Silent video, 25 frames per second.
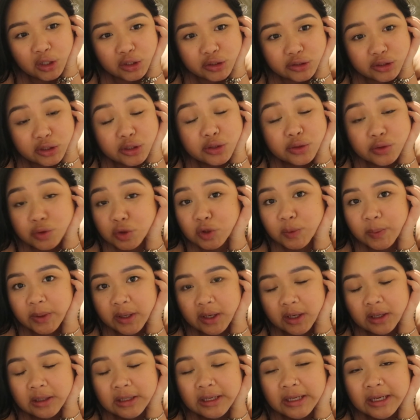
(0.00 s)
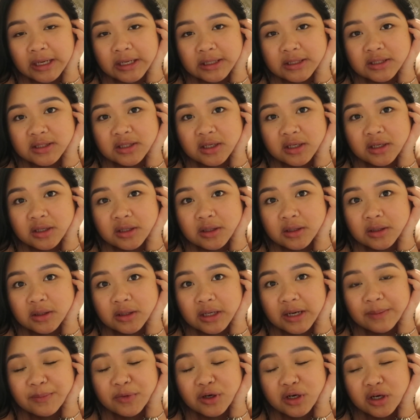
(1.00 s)
So super early. So
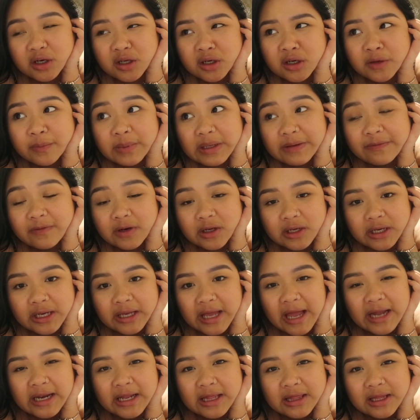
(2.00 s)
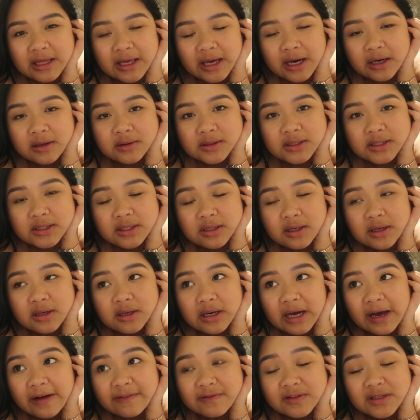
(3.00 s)
I'm not going to be vlogging anything else
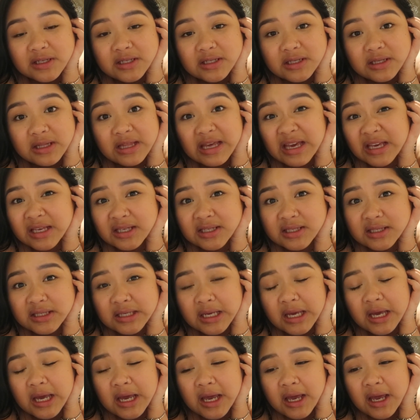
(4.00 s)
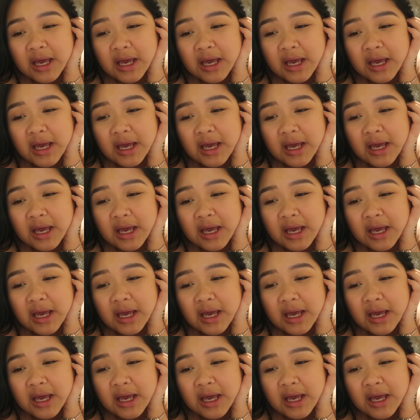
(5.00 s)
after this.